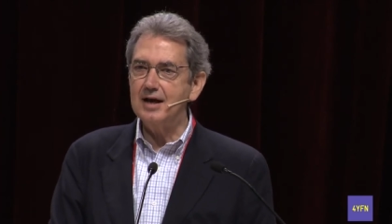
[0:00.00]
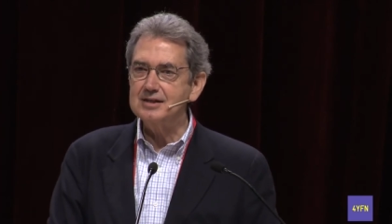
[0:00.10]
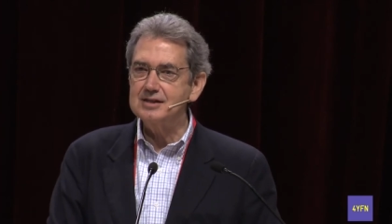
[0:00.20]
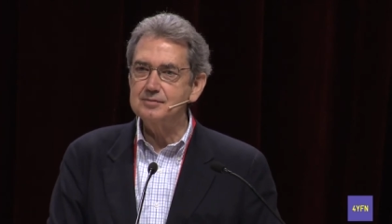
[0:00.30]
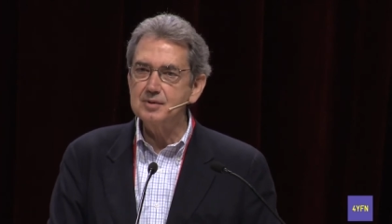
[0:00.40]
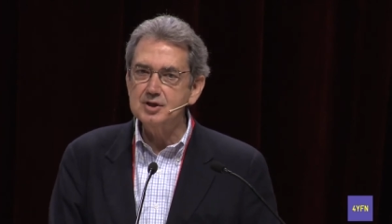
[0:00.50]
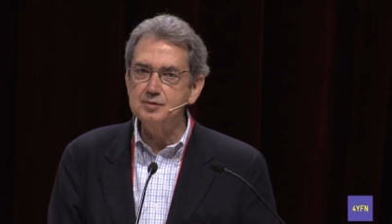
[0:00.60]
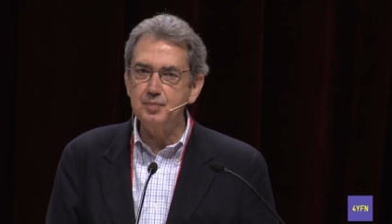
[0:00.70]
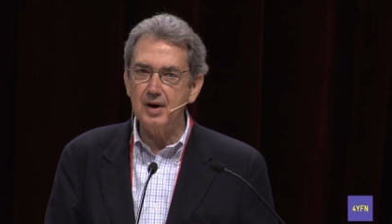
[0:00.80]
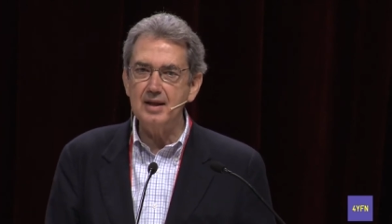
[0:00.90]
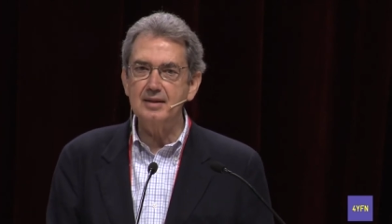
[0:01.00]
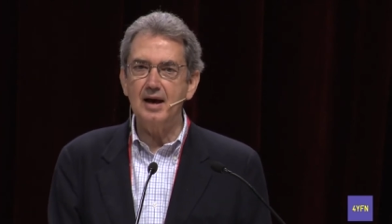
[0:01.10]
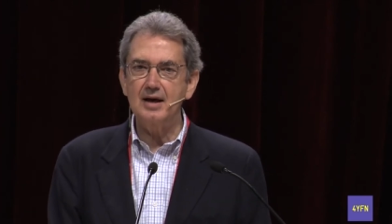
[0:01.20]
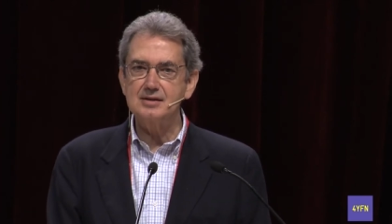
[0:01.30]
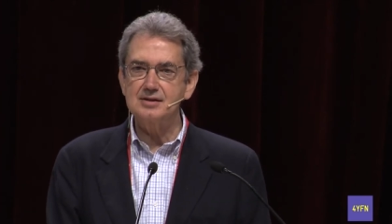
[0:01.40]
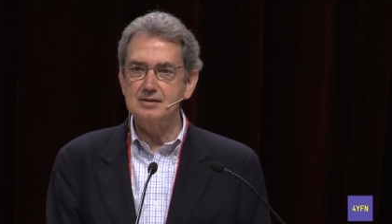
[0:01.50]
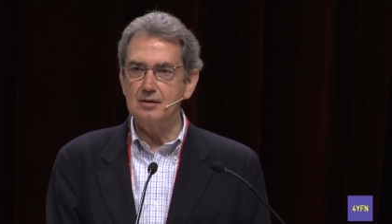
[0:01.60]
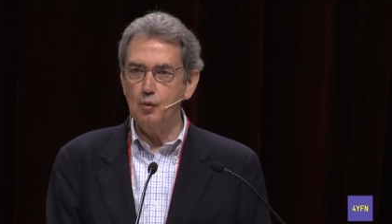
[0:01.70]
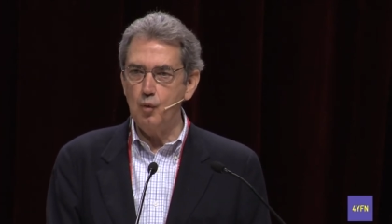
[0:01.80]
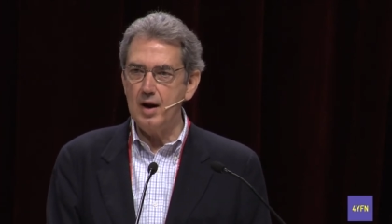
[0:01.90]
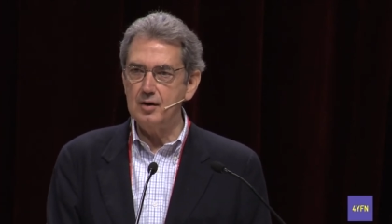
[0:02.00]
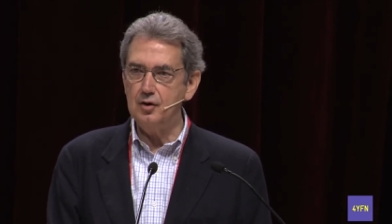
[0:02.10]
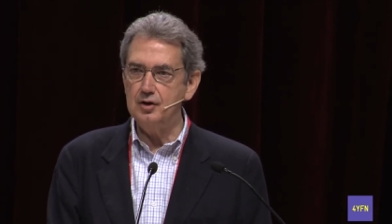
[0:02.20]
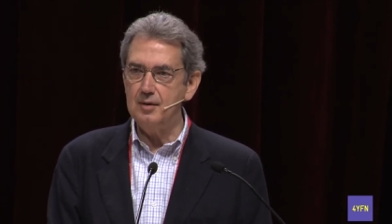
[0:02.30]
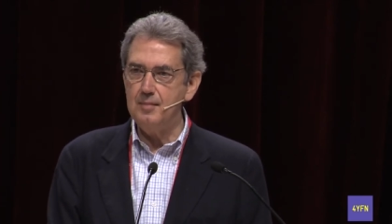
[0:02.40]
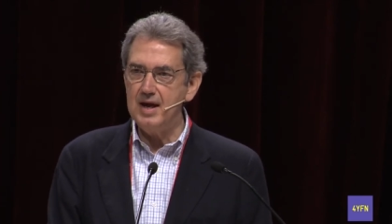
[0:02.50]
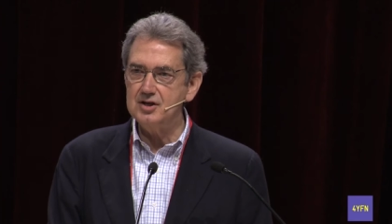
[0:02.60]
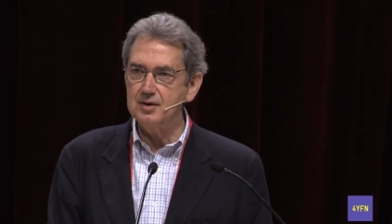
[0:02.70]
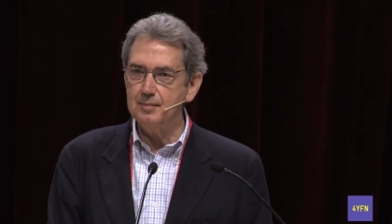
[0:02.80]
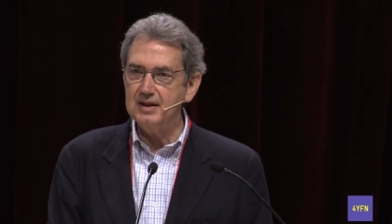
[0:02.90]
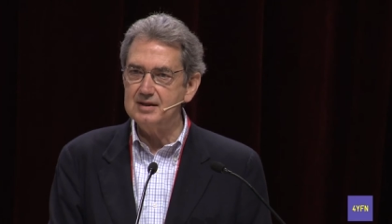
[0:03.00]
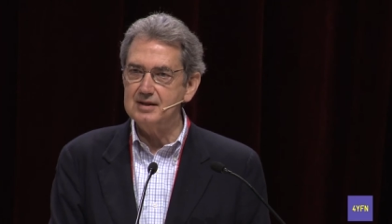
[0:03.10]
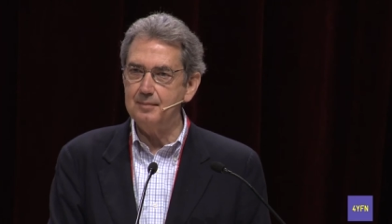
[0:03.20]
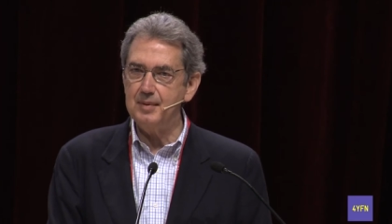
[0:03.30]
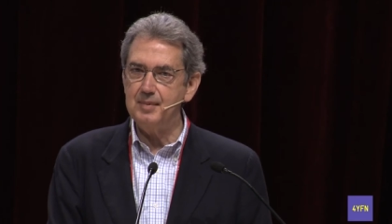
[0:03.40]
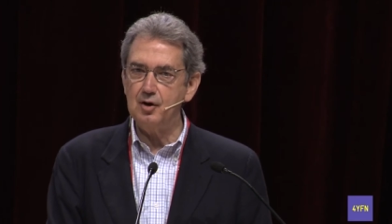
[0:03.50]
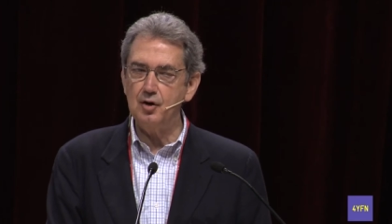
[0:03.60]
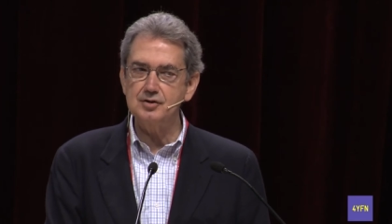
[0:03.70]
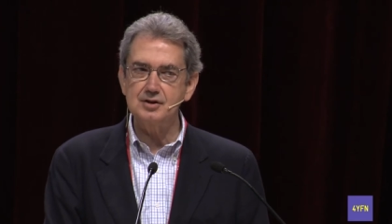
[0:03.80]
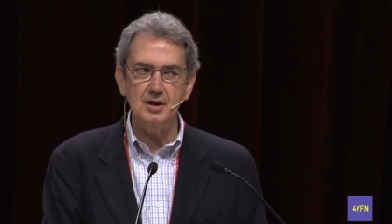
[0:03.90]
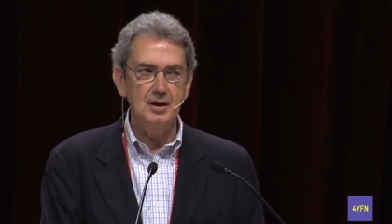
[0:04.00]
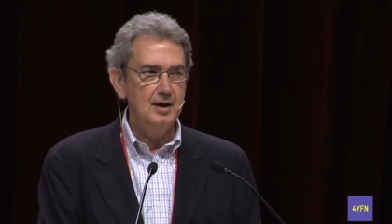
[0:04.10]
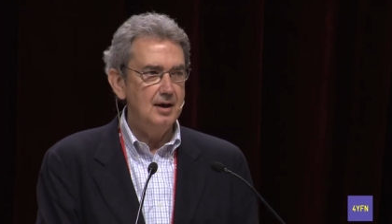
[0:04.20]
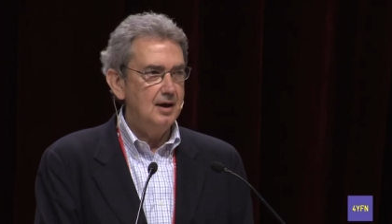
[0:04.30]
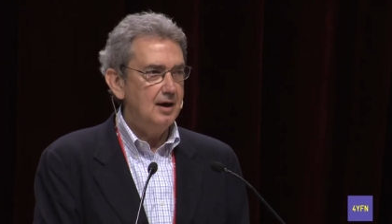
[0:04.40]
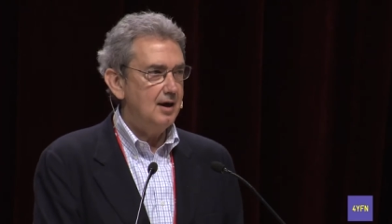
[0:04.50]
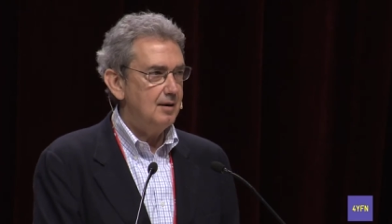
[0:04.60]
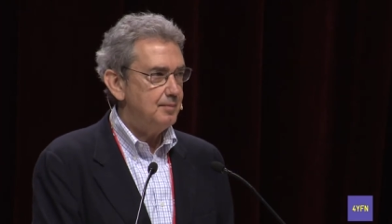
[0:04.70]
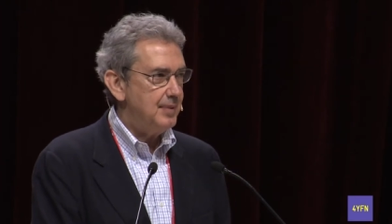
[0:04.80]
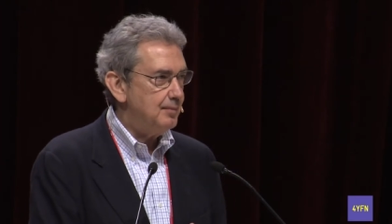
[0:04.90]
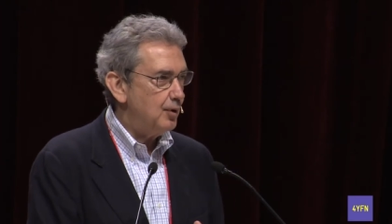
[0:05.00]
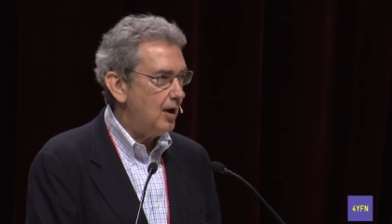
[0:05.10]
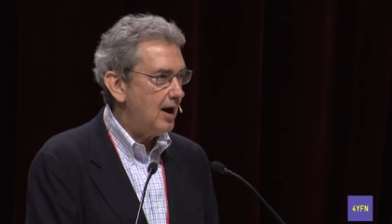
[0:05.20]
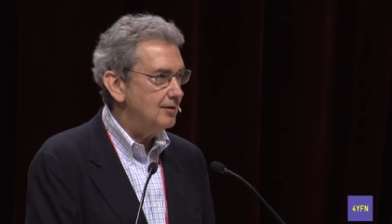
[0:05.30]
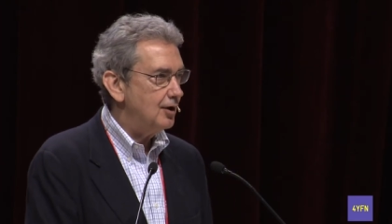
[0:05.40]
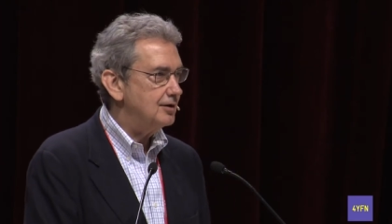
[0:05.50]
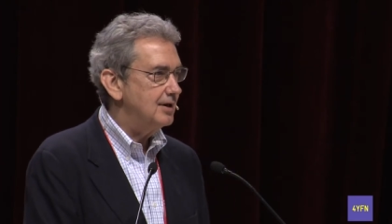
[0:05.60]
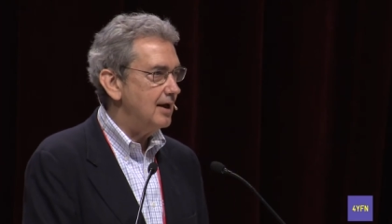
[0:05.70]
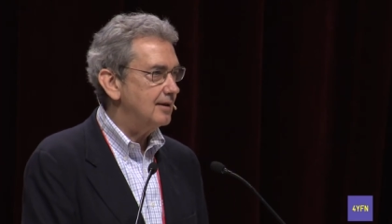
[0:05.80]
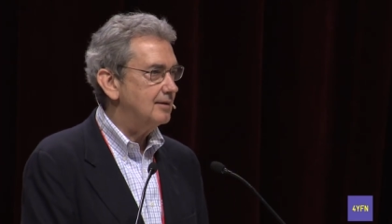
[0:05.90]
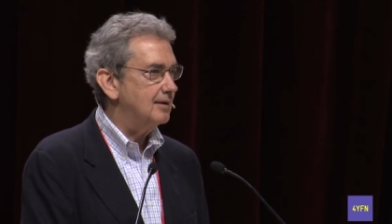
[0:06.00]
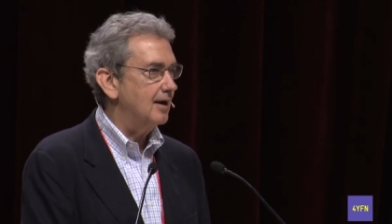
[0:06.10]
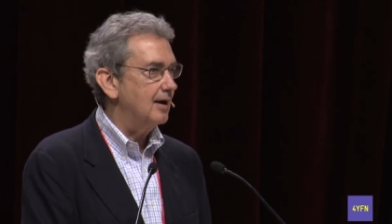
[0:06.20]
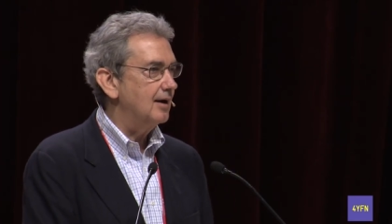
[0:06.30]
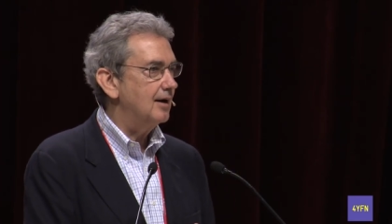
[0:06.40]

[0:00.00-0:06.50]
as spread as one could imagine, but it's simply because uh, uh, people are not yet uh,